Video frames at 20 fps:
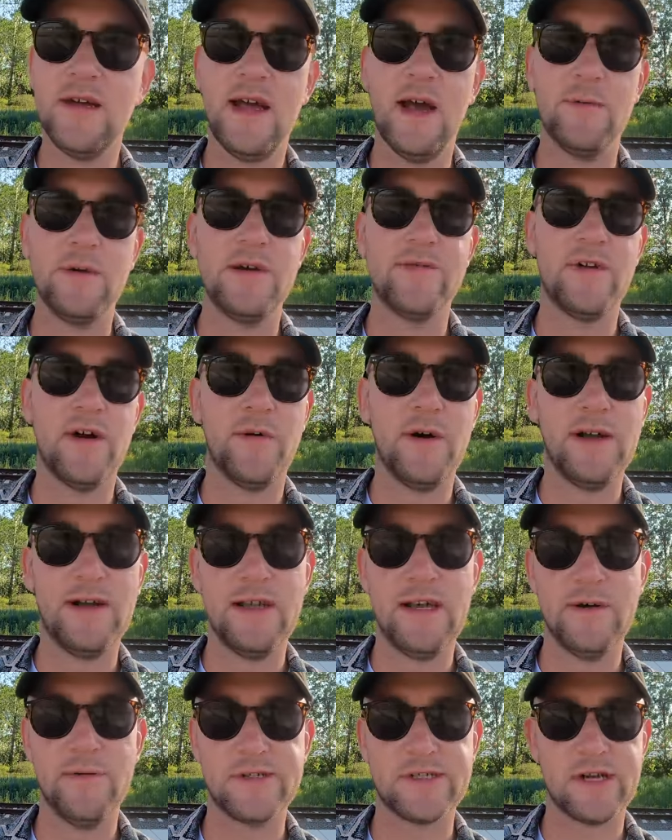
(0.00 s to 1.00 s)
and we have no
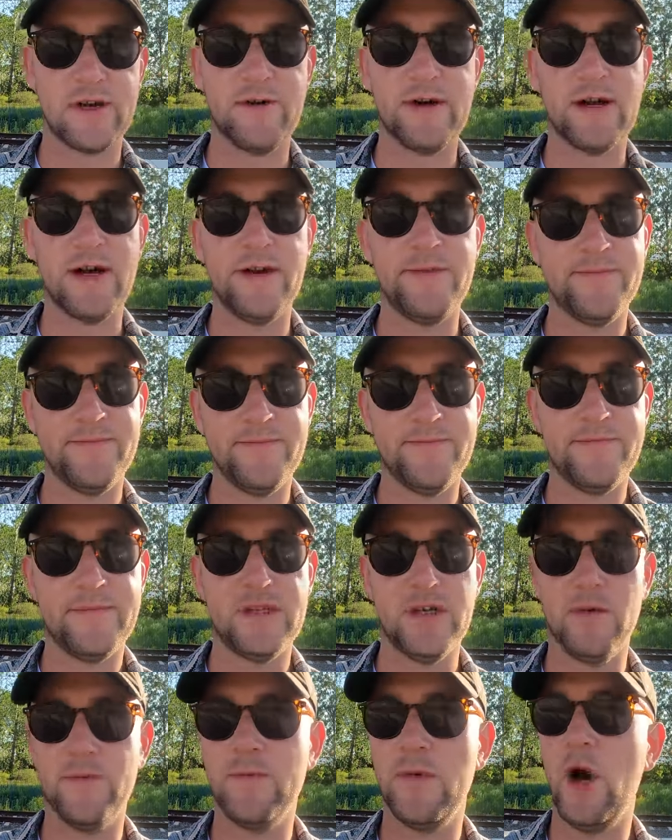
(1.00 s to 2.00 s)
idea what's going on
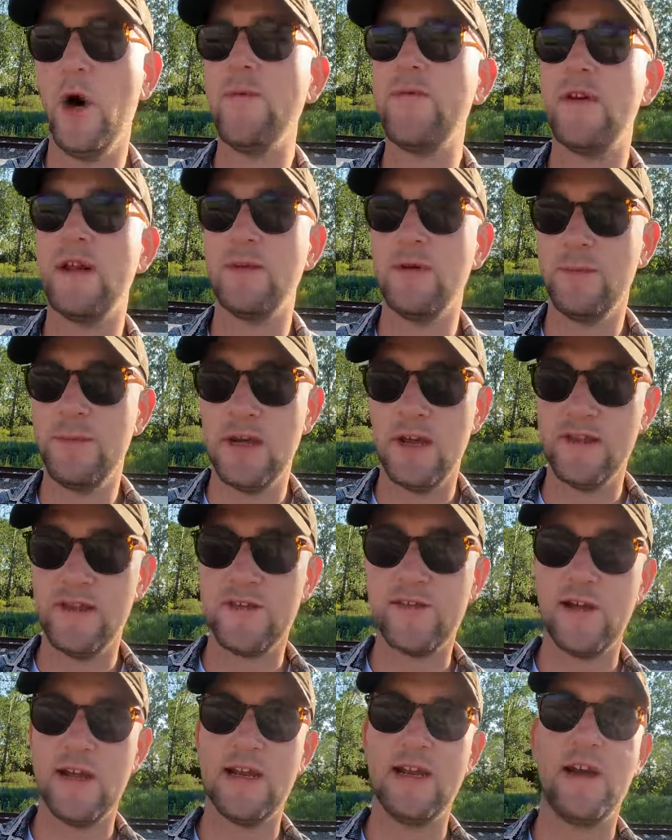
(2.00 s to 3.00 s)
so hopefully we'll be on the
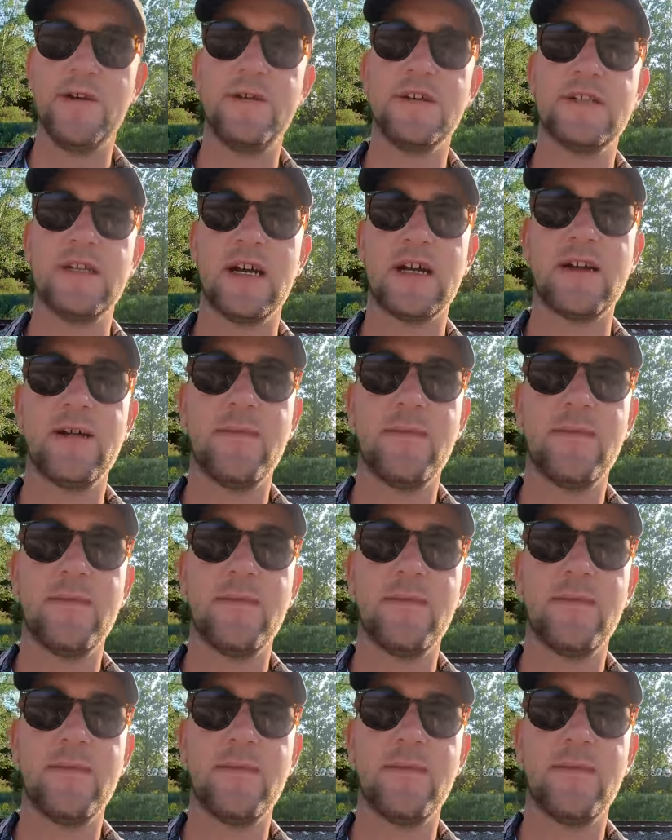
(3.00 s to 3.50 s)
train now in a sec